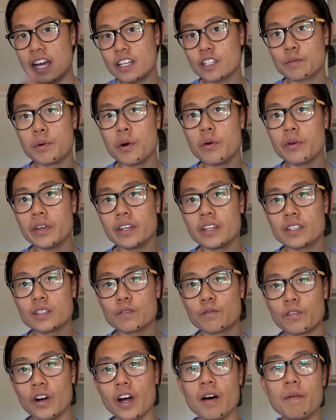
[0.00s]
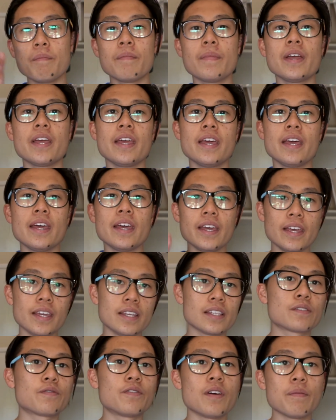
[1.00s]
/ Broken is from
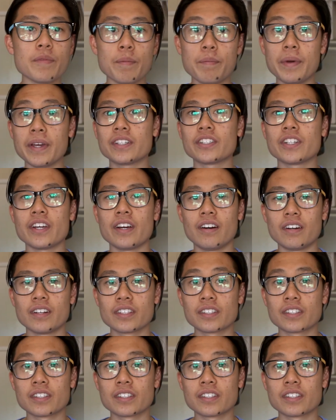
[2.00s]
The Big Chair.